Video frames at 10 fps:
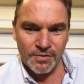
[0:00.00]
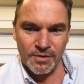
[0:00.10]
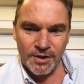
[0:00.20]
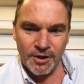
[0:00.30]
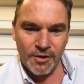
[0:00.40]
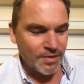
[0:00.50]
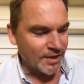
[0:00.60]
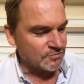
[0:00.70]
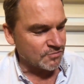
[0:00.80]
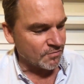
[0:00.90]
that a lot of that
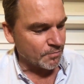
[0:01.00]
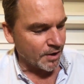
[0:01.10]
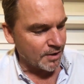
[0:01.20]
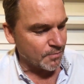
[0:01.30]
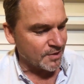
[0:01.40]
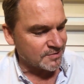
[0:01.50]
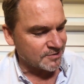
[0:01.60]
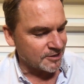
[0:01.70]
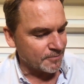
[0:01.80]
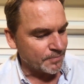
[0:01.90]
is driven by
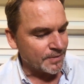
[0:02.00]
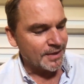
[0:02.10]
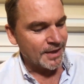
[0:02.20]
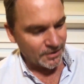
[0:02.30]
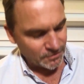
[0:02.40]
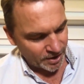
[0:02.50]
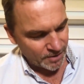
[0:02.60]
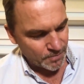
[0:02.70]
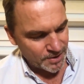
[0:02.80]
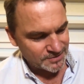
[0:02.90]
obesity and
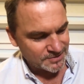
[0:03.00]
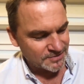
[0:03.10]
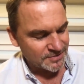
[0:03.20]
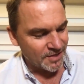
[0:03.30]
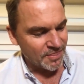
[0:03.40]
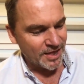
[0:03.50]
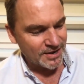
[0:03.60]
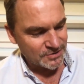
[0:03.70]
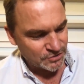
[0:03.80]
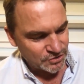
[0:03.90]
diabetes, and that
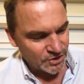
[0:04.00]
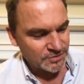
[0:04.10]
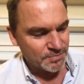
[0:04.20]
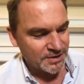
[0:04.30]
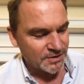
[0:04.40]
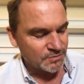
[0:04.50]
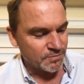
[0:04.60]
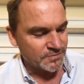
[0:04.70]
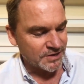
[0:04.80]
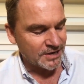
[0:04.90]
is just because
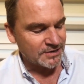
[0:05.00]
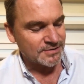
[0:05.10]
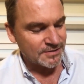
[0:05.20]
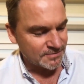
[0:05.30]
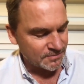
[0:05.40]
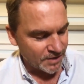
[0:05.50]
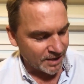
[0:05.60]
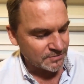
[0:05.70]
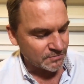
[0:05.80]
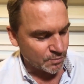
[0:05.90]
we've changed,
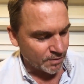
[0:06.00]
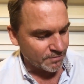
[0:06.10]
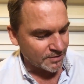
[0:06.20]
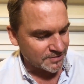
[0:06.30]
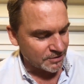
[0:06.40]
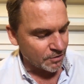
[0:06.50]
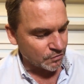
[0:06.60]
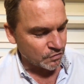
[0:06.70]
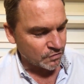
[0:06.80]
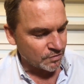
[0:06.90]
as you quite rightly say,
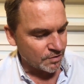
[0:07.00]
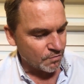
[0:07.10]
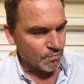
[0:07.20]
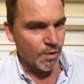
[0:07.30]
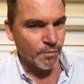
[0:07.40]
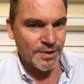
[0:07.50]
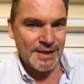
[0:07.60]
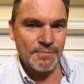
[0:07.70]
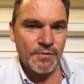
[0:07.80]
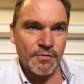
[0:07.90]
not just what we
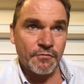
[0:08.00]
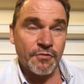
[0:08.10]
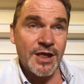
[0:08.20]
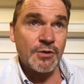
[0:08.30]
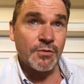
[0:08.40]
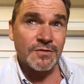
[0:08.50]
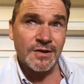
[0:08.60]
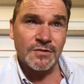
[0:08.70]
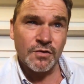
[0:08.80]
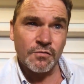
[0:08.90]
eat, but the
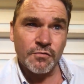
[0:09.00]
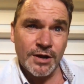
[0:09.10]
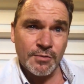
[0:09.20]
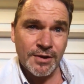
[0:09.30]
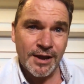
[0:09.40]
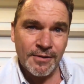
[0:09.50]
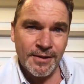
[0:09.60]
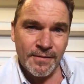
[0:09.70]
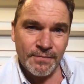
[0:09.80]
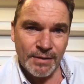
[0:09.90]
frequency is too frequent now.
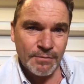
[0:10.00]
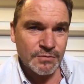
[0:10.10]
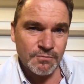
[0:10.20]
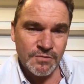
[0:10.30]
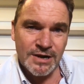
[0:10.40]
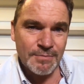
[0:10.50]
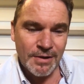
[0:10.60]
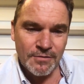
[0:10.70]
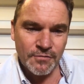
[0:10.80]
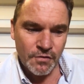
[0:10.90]
That must really
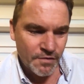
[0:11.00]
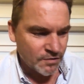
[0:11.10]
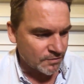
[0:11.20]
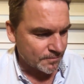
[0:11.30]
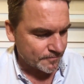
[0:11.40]
make you furious.